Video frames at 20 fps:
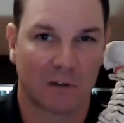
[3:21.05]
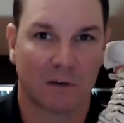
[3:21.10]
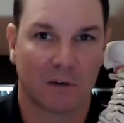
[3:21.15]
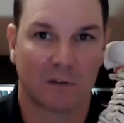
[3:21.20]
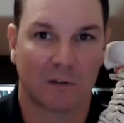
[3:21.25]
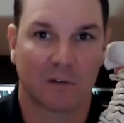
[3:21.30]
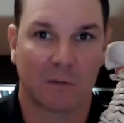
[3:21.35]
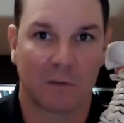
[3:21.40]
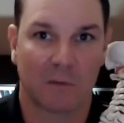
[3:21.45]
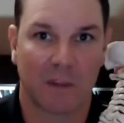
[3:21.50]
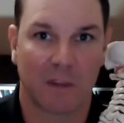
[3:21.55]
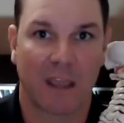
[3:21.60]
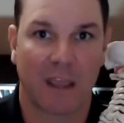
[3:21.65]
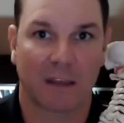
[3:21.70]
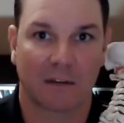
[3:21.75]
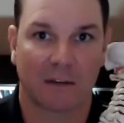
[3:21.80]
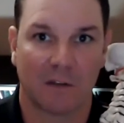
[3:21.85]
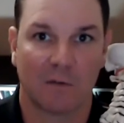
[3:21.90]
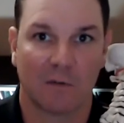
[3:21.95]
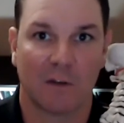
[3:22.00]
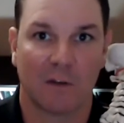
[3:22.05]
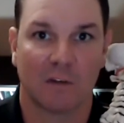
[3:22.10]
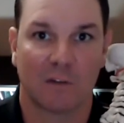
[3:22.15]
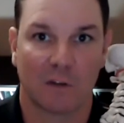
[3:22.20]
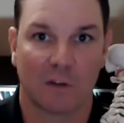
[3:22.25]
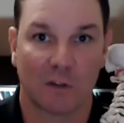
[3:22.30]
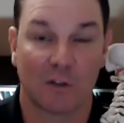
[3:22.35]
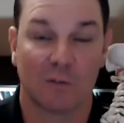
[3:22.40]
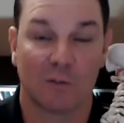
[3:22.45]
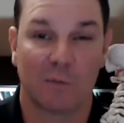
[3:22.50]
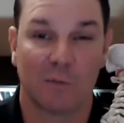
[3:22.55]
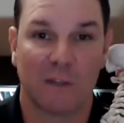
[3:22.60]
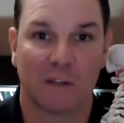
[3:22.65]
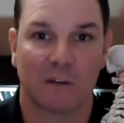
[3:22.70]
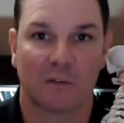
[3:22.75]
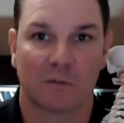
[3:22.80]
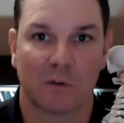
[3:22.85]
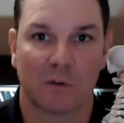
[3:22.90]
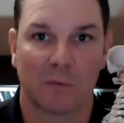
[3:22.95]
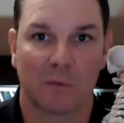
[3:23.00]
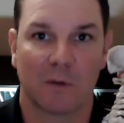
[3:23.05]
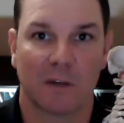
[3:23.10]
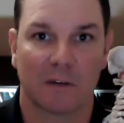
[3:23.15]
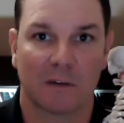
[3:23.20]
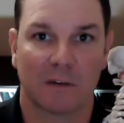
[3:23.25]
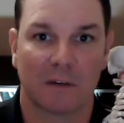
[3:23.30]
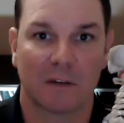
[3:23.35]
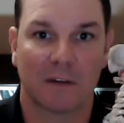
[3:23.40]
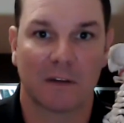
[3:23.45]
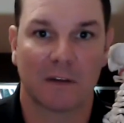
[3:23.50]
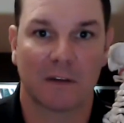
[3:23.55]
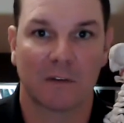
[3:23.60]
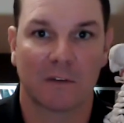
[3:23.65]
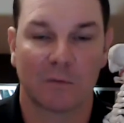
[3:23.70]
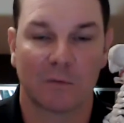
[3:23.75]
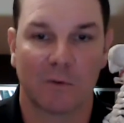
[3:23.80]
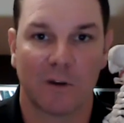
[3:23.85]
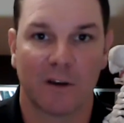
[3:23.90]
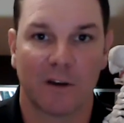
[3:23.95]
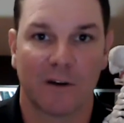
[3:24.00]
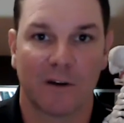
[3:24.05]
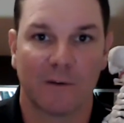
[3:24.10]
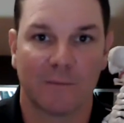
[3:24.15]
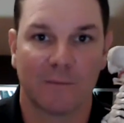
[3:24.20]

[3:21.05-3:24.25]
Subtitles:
to some of the activities that could be contributing to this as well.